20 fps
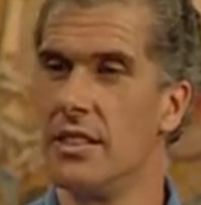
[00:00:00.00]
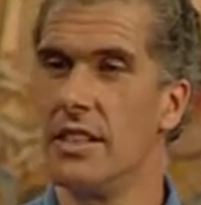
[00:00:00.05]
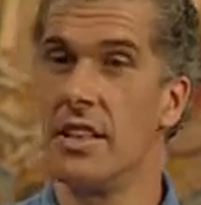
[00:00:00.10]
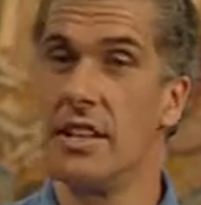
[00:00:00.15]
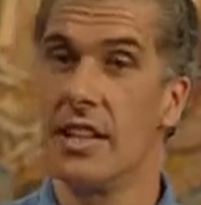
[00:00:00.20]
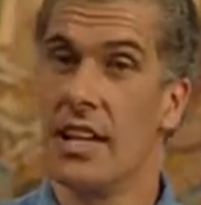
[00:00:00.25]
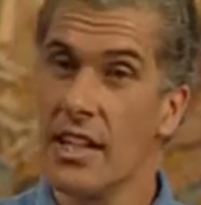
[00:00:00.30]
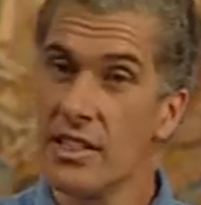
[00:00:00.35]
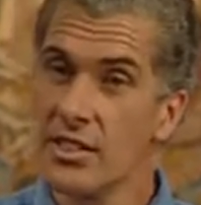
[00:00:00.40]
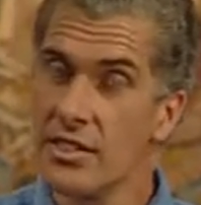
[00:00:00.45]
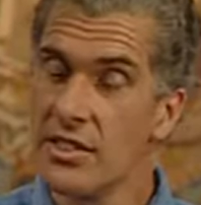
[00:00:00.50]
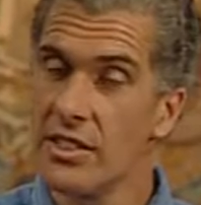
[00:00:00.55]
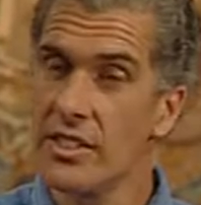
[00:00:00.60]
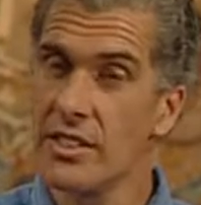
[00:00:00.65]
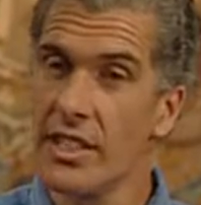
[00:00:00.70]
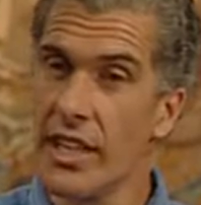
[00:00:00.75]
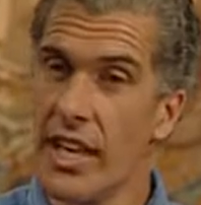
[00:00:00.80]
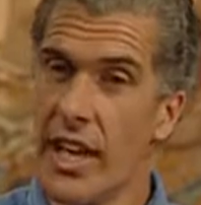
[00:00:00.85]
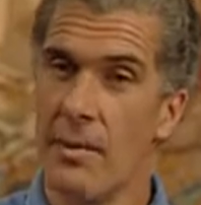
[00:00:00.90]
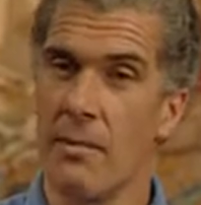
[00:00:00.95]
And Lazarus
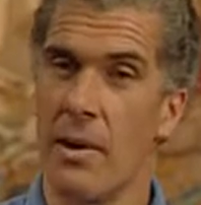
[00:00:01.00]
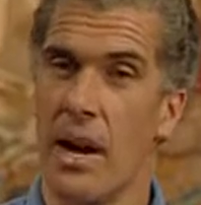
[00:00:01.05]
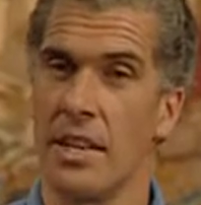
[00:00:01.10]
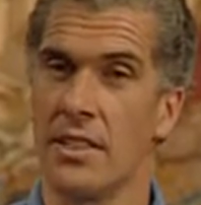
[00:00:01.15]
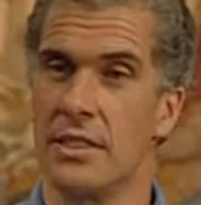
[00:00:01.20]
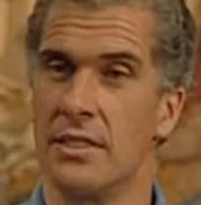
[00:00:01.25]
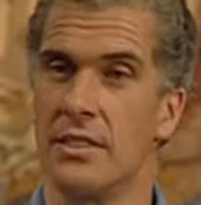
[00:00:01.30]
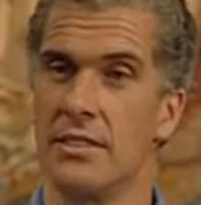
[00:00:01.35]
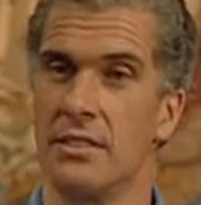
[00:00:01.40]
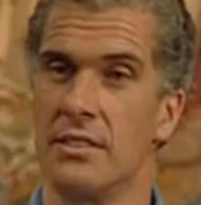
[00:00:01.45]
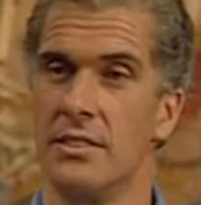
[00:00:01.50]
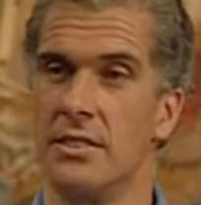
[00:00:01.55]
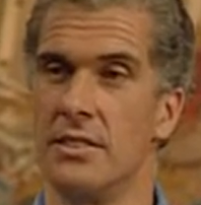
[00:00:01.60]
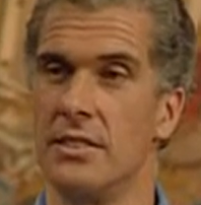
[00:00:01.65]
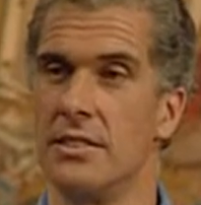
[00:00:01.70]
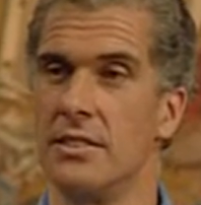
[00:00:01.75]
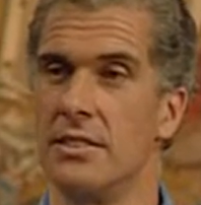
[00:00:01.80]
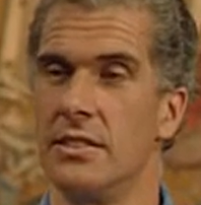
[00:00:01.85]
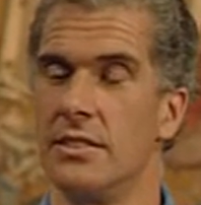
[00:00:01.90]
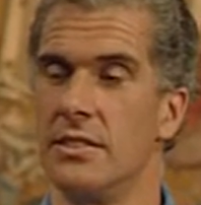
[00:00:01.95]
came out.
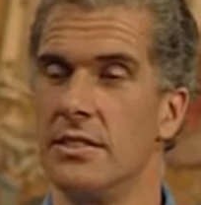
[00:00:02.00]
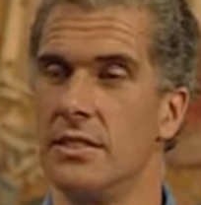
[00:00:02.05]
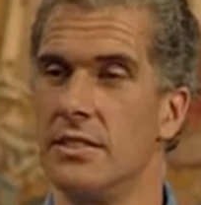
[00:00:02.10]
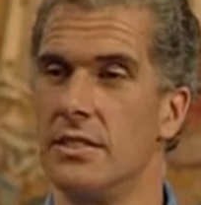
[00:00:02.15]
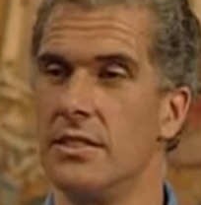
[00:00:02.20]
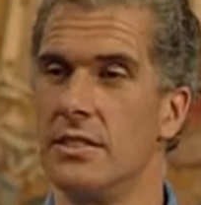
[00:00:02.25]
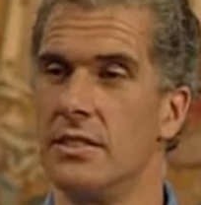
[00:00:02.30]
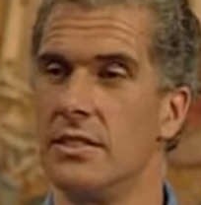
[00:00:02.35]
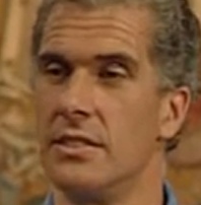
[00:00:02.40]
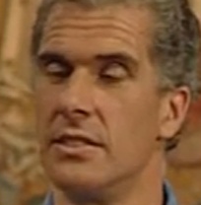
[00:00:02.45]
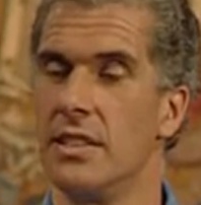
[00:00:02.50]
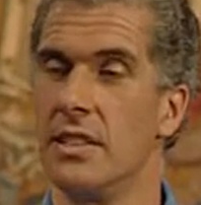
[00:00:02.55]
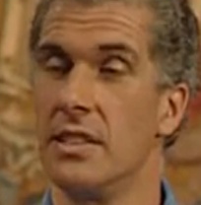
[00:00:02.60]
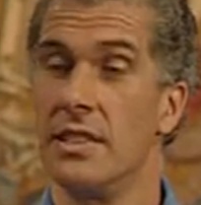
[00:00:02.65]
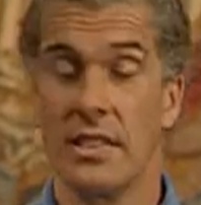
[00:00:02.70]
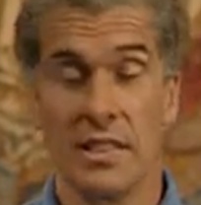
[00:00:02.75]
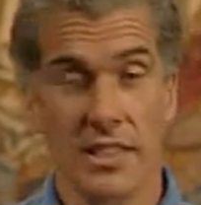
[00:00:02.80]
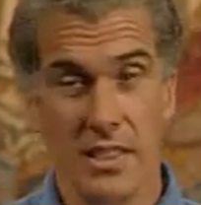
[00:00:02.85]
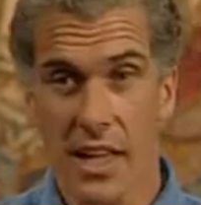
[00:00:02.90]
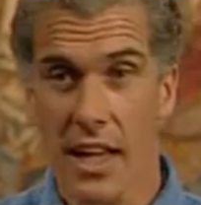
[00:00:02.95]
And he
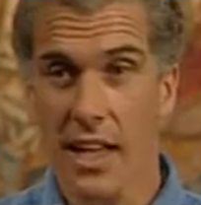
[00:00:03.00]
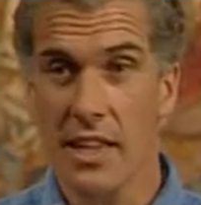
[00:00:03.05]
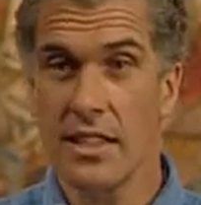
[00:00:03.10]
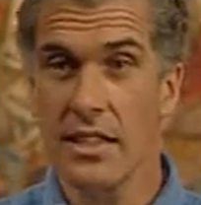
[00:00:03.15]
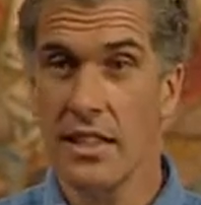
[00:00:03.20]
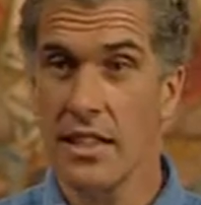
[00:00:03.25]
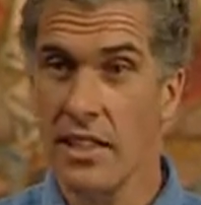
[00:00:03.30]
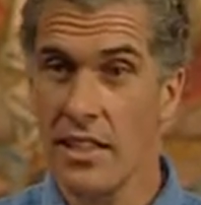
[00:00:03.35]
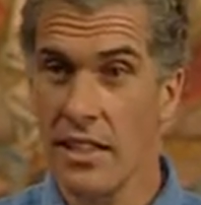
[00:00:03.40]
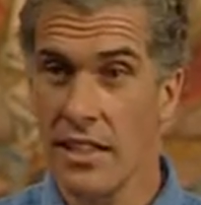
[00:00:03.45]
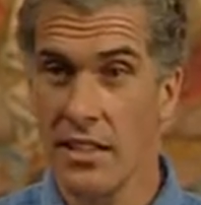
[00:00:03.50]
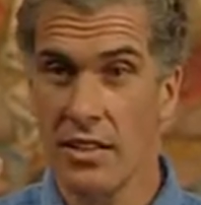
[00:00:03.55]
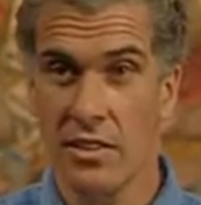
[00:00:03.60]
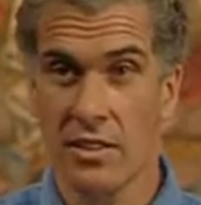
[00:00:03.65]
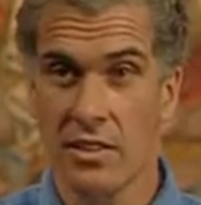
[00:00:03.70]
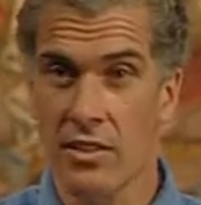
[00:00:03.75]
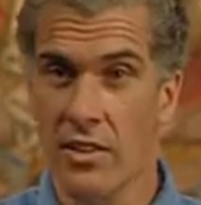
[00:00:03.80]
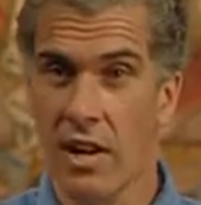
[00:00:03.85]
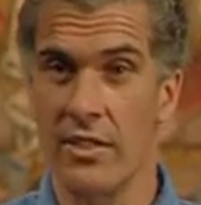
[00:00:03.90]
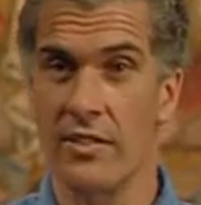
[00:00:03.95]
said, take the
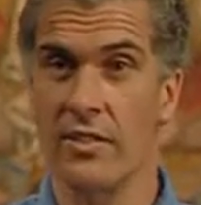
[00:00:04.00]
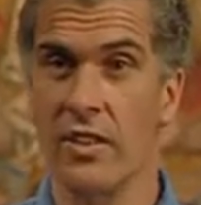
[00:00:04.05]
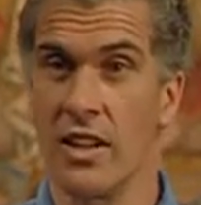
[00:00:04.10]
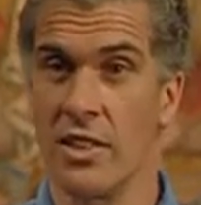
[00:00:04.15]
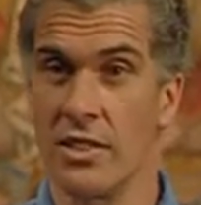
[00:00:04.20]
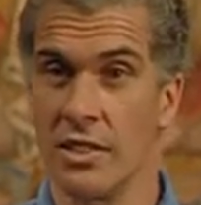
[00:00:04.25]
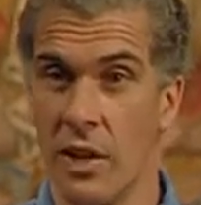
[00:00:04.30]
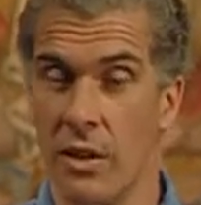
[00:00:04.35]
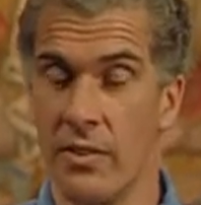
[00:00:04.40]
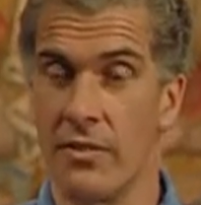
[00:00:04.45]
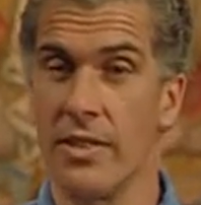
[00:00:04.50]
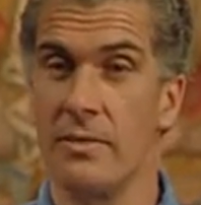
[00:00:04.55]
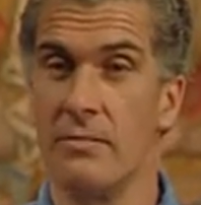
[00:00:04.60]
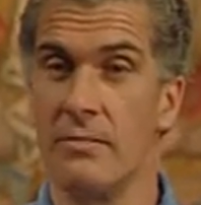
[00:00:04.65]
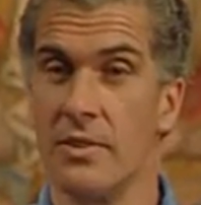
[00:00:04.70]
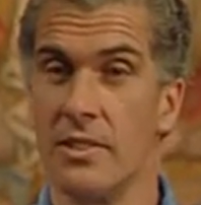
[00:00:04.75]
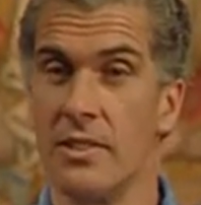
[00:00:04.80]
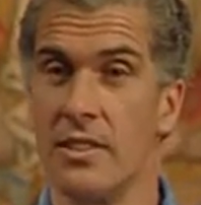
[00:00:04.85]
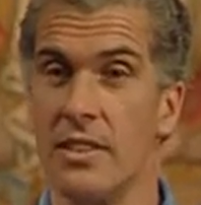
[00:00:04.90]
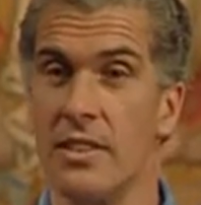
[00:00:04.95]
grave clothes off him
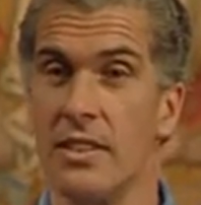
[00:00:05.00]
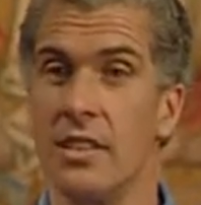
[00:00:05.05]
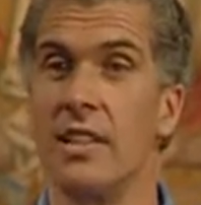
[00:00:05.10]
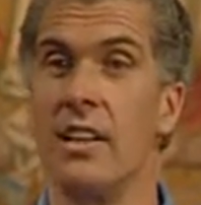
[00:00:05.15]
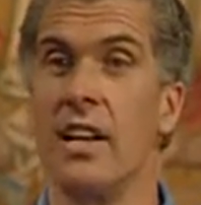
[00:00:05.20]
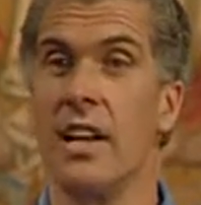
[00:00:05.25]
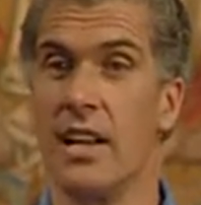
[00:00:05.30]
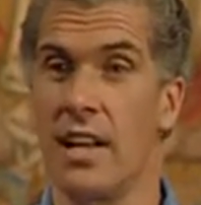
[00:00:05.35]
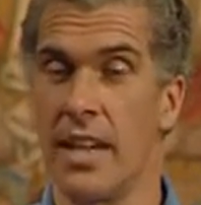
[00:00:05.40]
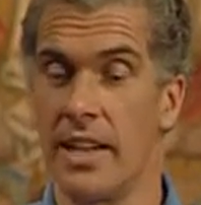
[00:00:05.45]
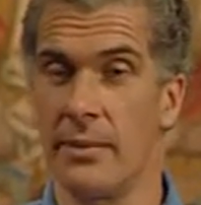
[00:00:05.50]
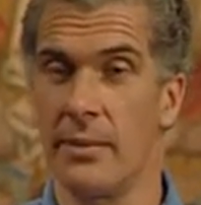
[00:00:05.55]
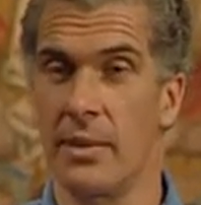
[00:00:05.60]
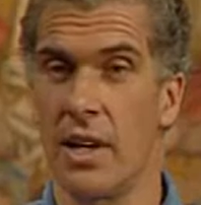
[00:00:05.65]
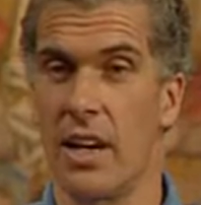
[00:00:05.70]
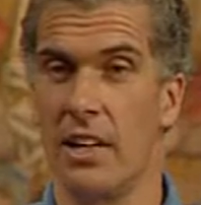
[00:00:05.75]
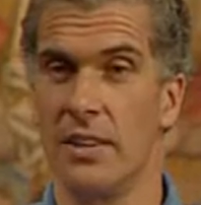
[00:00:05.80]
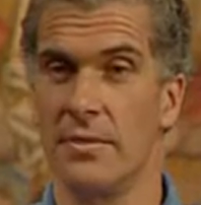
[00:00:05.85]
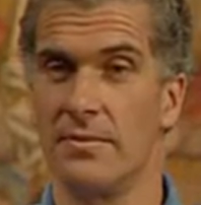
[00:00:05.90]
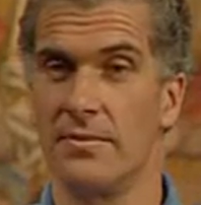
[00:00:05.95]
and let him
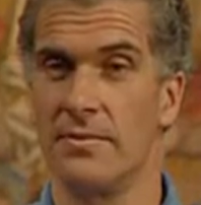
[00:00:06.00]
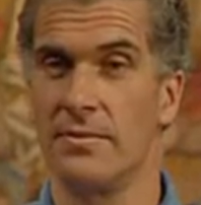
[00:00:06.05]
go.